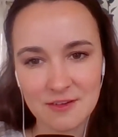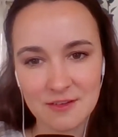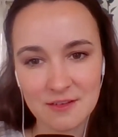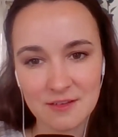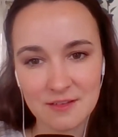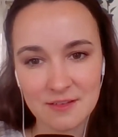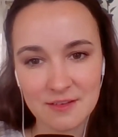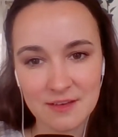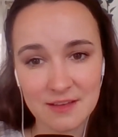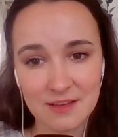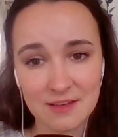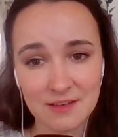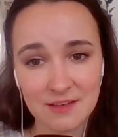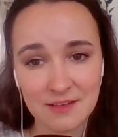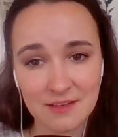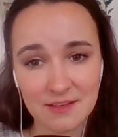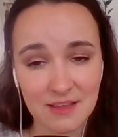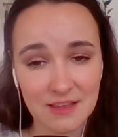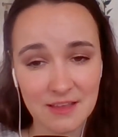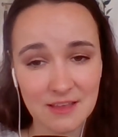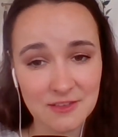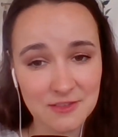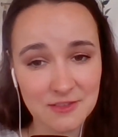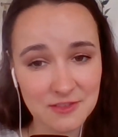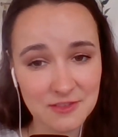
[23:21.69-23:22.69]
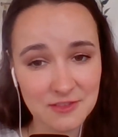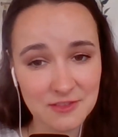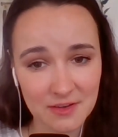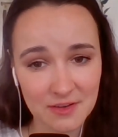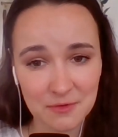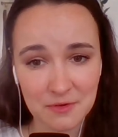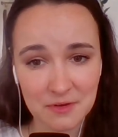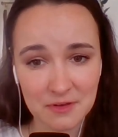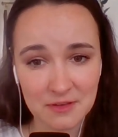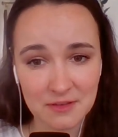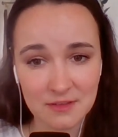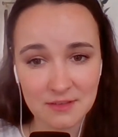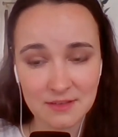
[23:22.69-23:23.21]
are in each of
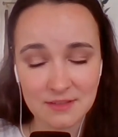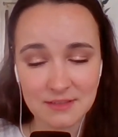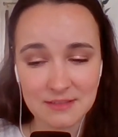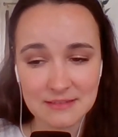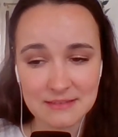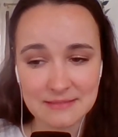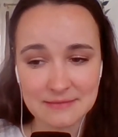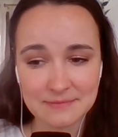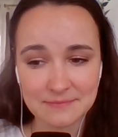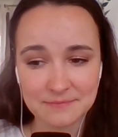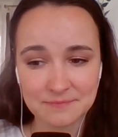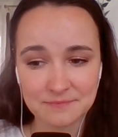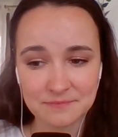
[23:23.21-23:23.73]
our